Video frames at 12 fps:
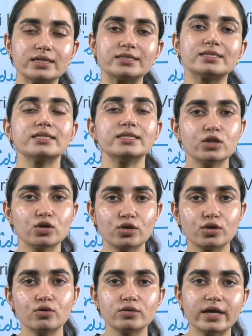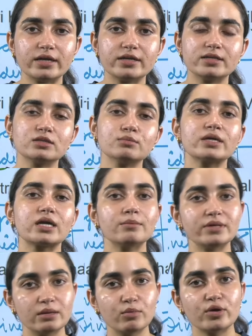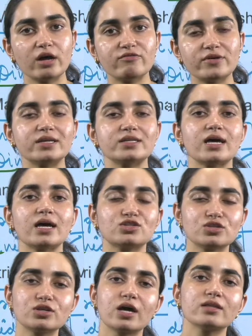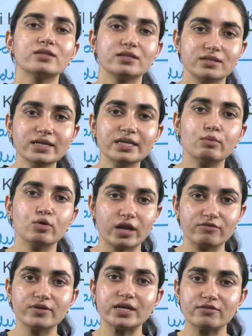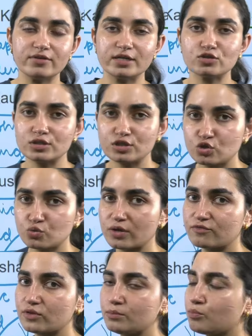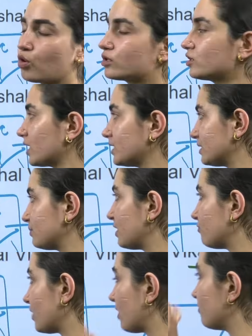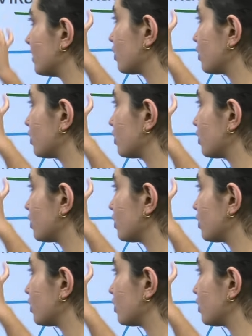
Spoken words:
consider, or that doesn't become demographic disaster rather than the demographic dividend. So this is one of the important concept that we have in